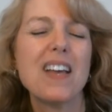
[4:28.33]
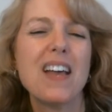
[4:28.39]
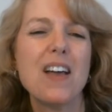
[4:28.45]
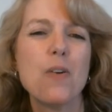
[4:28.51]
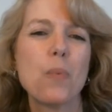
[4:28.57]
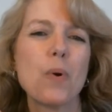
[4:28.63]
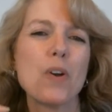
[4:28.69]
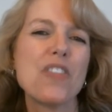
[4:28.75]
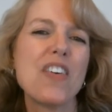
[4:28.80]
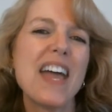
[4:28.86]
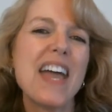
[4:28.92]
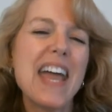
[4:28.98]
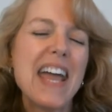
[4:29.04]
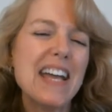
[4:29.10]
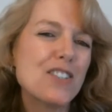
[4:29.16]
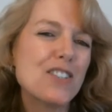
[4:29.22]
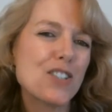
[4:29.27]
where the
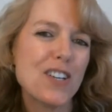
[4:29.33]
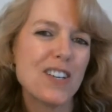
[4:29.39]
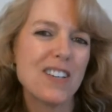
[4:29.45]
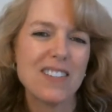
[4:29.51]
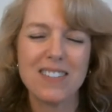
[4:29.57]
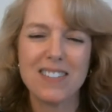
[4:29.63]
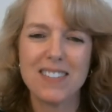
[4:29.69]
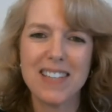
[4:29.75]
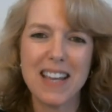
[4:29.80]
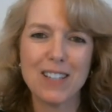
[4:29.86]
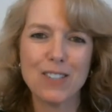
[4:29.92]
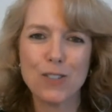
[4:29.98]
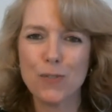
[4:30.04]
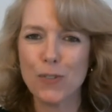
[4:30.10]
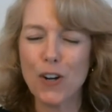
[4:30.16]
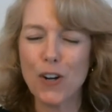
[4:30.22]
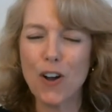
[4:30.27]
H stands
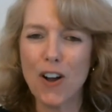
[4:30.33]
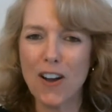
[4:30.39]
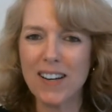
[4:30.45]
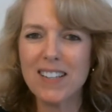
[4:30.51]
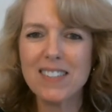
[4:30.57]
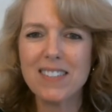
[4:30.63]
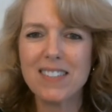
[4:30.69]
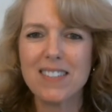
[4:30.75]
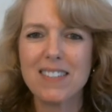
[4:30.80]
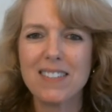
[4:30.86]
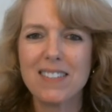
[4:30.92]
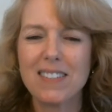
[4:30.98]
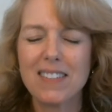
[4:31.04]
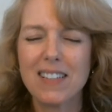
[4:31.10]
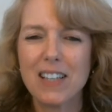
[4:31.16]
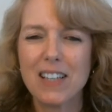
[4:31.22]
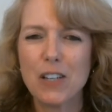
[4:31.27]
for honest?
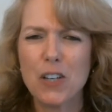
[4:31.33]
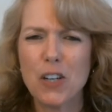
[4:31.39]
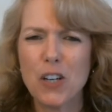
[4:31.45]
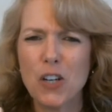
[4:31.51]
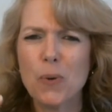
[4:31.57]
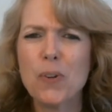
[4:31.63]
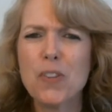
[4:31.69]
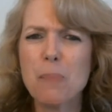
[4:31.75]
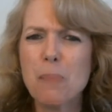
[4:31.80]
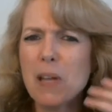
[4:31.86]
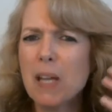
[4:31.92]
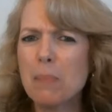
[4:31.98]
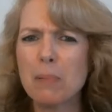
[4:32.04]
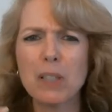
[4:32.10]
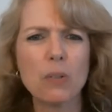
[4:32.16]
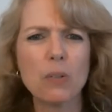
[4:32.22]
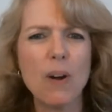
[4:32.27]
Who are the
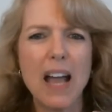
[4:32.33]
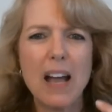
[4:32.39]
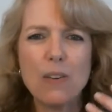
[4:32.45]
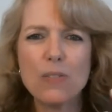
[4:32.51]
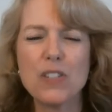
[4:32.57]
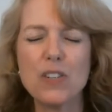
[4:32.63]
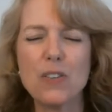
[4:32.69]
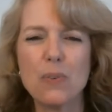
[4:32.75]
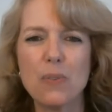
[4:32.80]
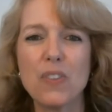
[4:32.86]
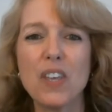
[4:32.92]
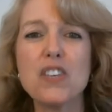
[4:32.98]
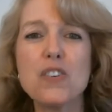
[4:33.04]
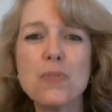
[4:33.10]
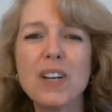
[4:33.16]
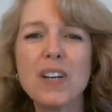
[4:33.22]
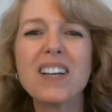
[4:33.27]
people around you that
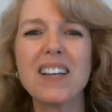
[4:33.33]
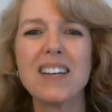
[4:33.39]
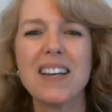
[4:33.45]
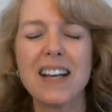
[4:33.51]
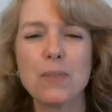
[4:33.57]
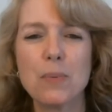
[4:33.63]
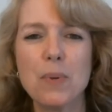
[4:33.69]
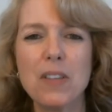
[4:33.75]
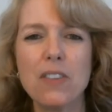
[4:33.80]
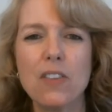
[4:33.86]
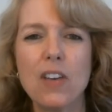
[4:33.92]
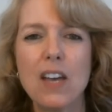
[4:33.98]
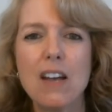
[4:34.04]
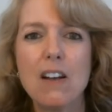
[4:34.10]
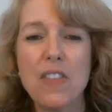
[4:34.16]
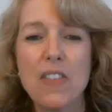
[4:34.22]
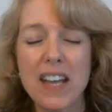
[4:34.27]
you can connect with
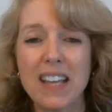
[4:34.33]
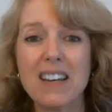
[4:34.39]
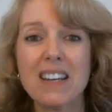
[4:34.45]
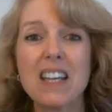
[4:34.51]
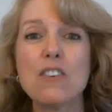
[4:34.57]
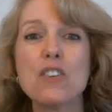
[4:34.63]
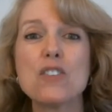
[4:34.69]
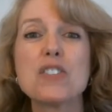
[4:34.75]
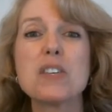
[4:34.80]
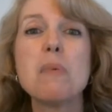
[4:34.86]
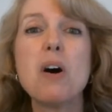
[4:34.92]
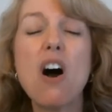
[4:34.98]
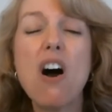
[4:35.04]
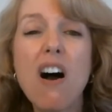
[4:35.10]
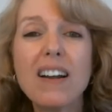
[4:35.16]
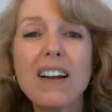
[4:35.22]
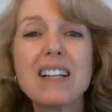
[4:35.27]
that can give you some
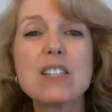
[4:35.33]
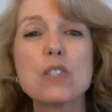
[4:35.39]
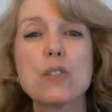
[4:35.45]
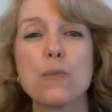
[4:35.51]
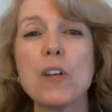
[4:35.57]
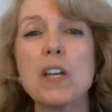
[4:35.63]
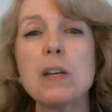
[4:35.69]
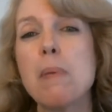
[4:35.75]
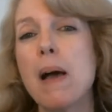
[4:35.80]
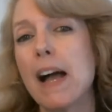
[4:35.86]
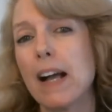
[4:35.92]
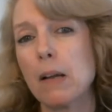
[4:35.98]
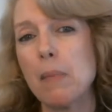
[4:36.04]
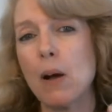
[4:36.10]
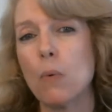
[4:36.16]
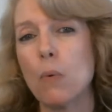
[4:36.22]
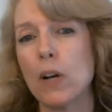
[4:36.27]
honest feedback
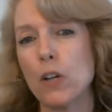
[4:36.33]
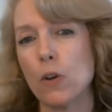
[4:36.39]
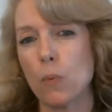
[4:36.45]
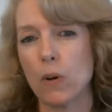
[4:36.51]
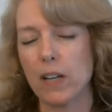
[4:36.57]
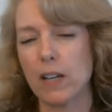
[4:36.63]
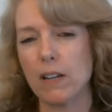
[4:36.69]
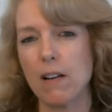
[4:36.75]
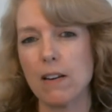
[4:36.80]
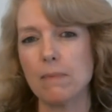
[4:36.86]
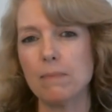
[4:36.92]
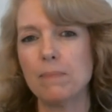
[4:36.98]
about what you're working on?